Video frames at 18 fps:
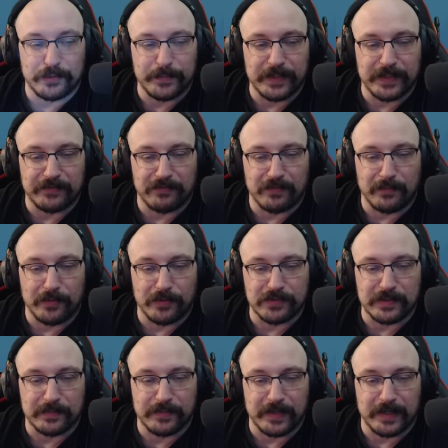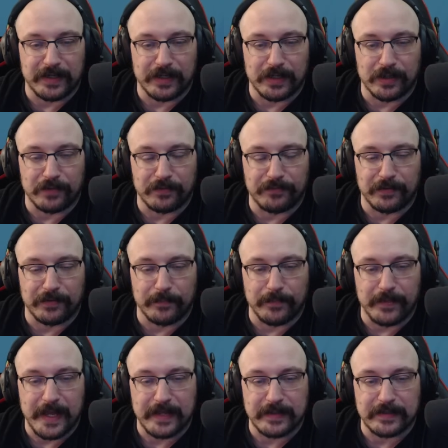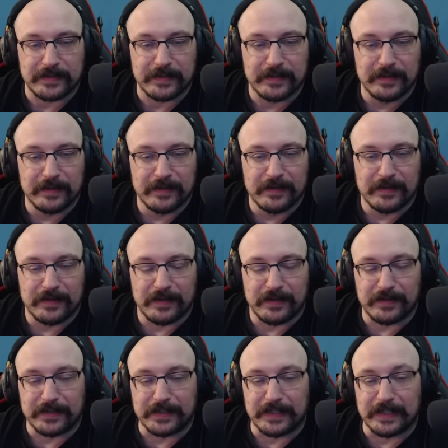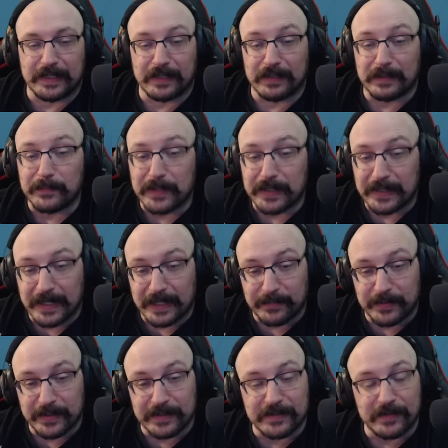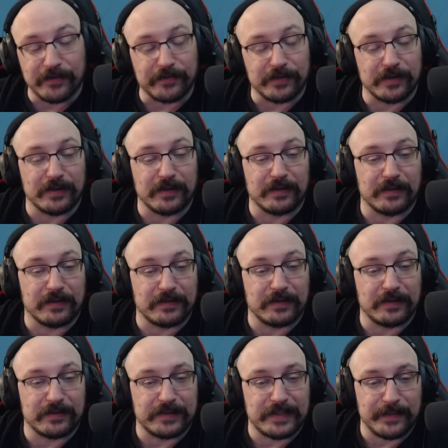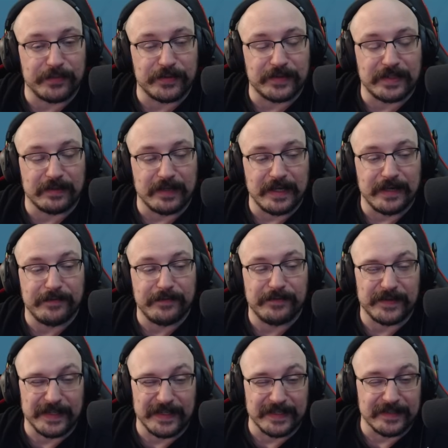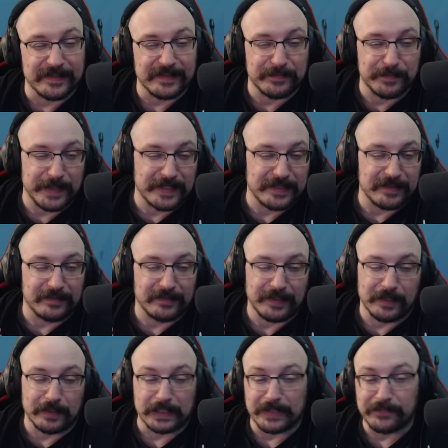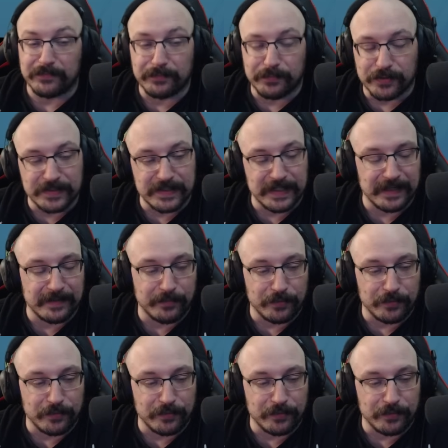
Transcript: bit of a multiplier from that. The eliminate enemies under ten percent life is basically eleven percent